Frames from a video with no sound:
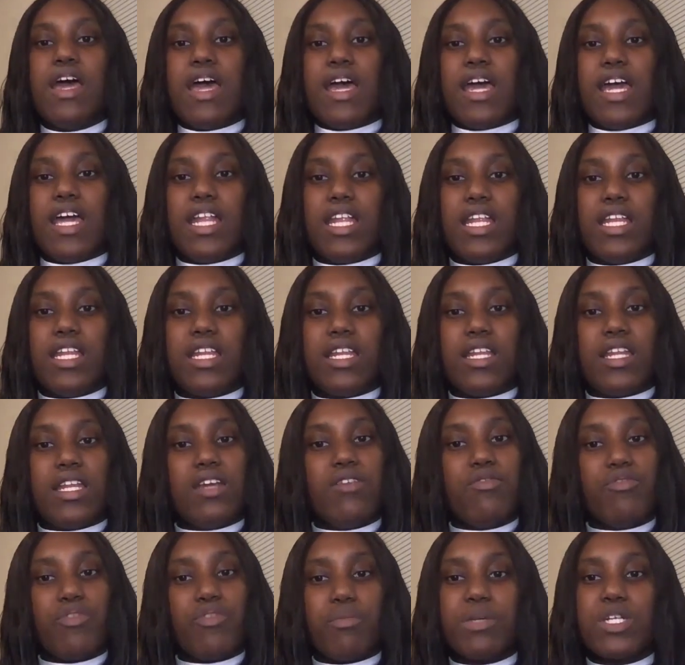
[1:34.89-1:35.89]
and
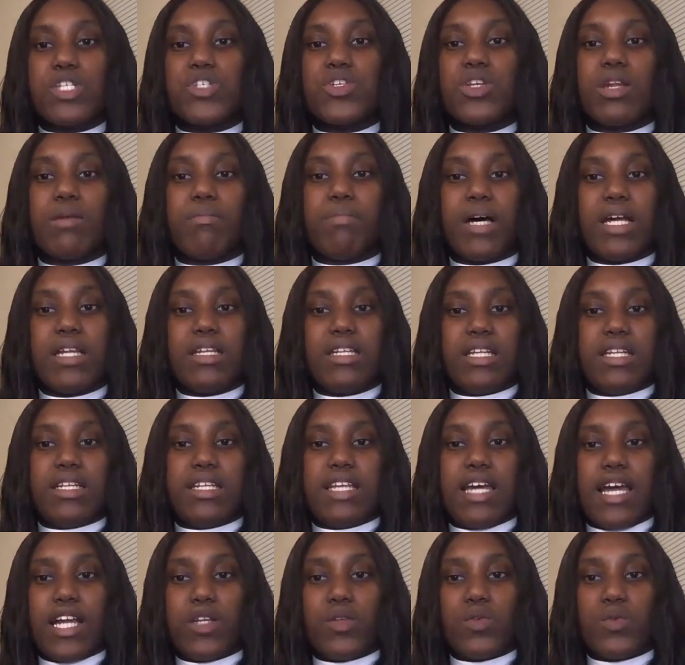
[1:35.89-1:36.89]
information about their
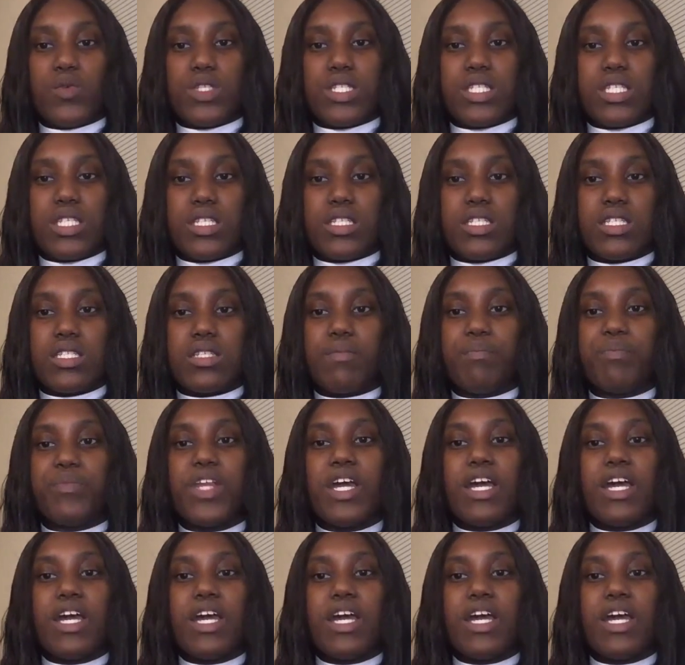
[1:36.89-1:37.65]
diagnosis.